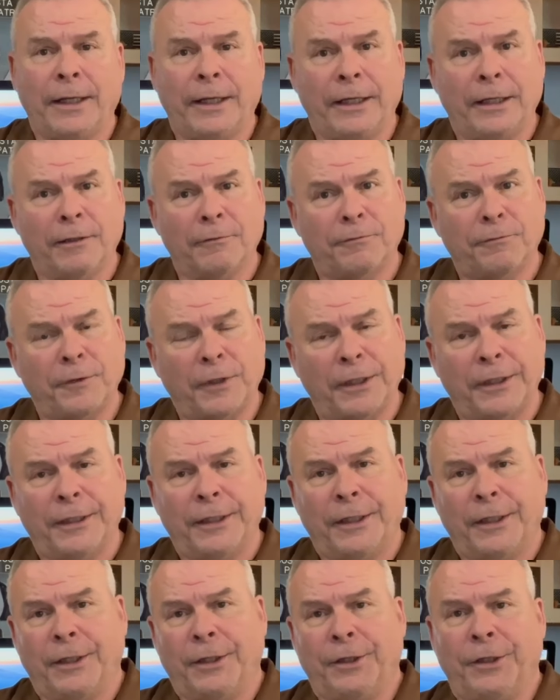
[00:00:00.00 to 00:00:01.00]
If
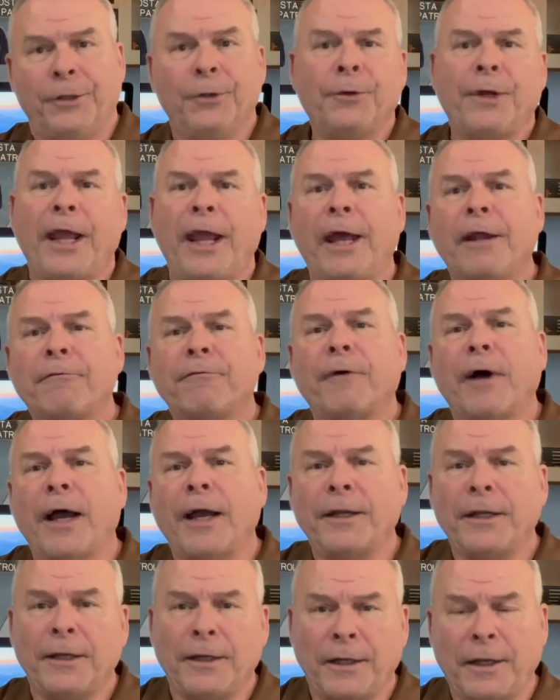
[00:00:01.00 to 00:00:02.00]
you can't
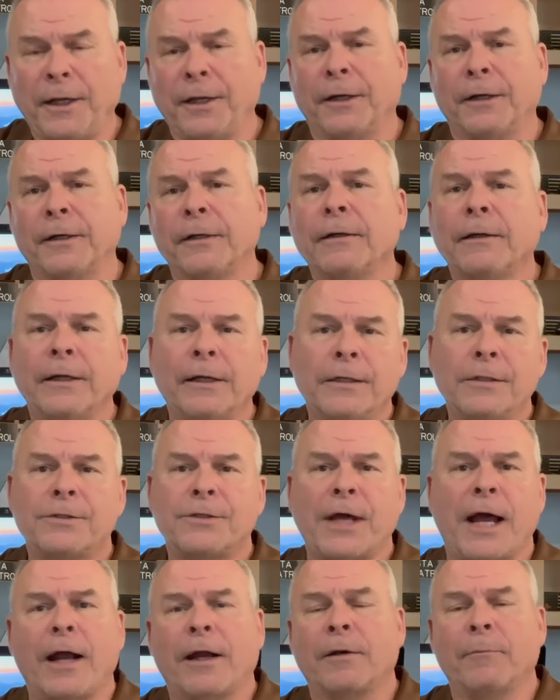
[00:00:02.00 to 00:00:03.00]
find it here in
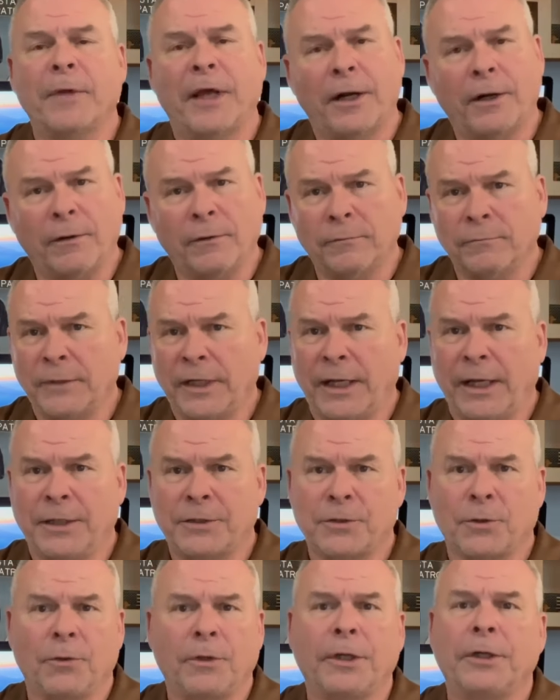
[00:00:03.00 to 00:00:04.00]
Sacramento,
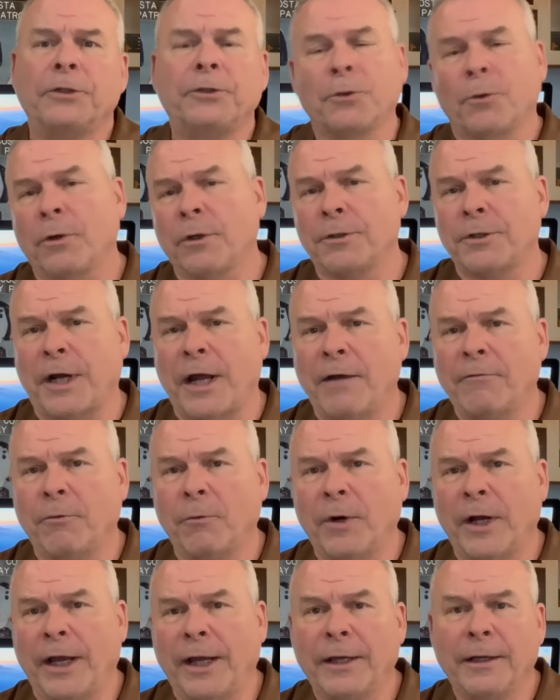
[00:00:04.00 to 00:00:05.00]
it's only a short drive
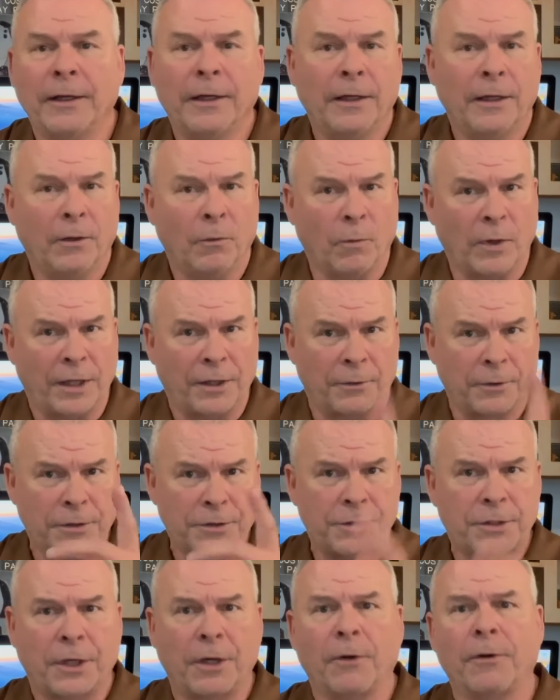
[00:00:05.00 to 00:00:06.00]
away, whether
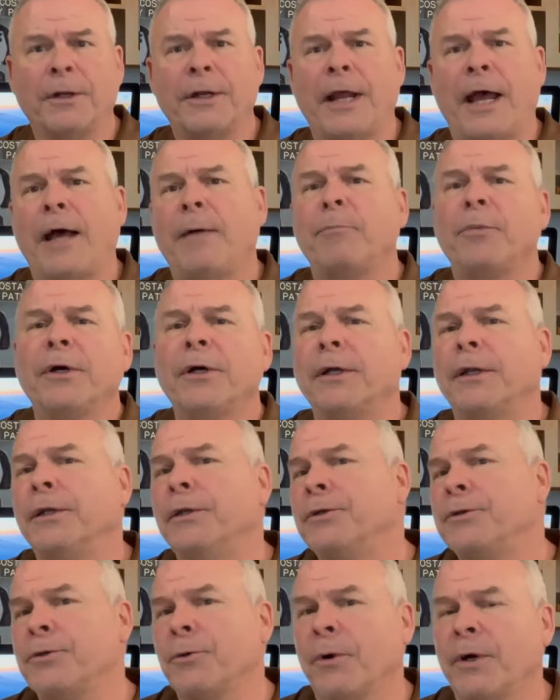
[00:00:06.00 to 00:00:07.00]
it's to go to Napa and
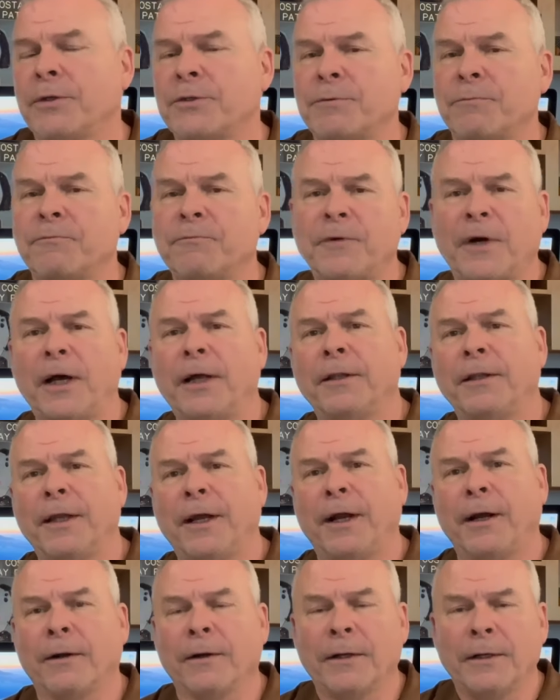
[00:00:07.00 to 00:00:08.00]
enjoy some fun
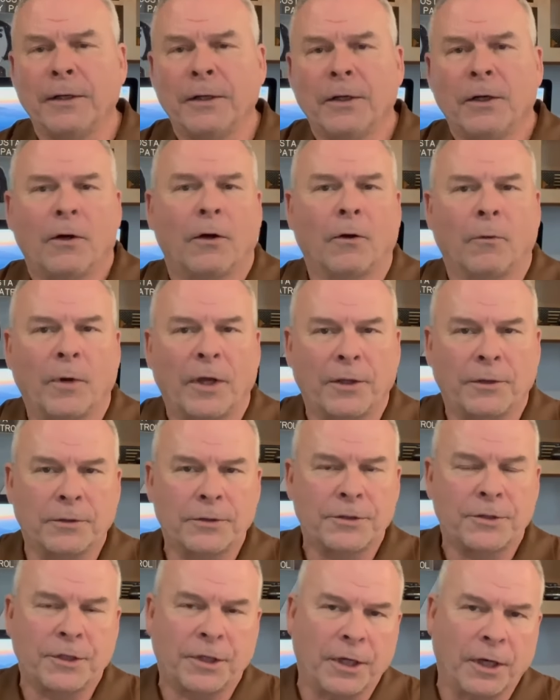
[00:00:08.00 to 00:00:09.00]
there, or whether
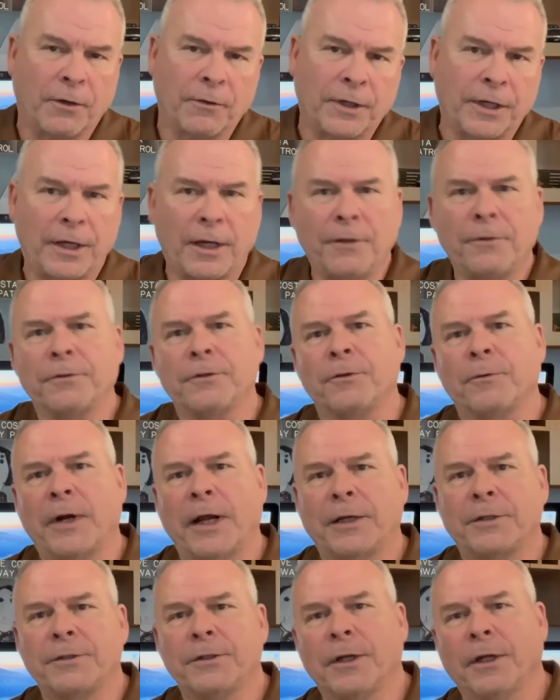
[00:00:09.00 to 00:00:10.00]
it's to go the other
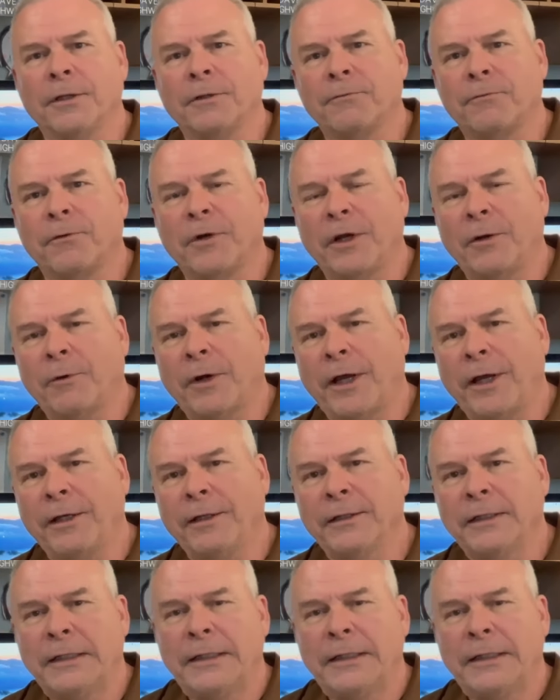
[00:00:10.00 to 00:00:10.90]
direction on the freeway